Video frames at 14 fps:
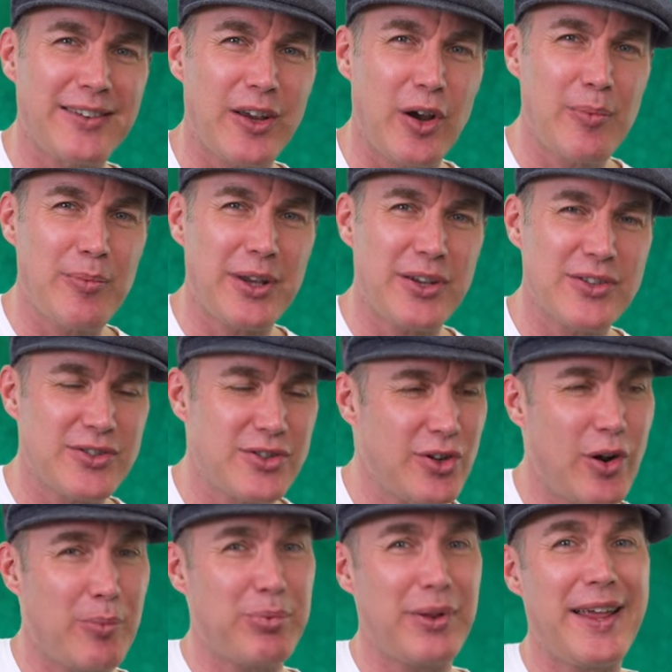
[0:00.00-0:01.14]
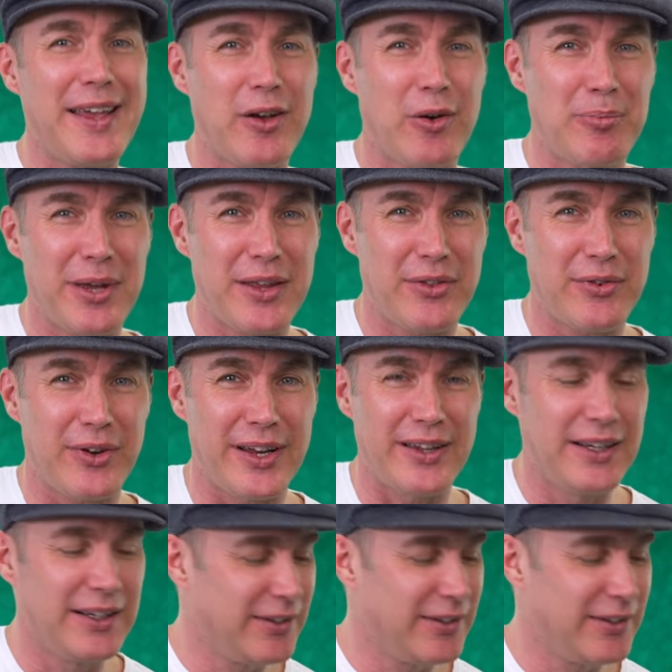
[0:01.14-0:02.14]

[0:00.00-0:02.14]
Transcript: going because you're not playing on beat three.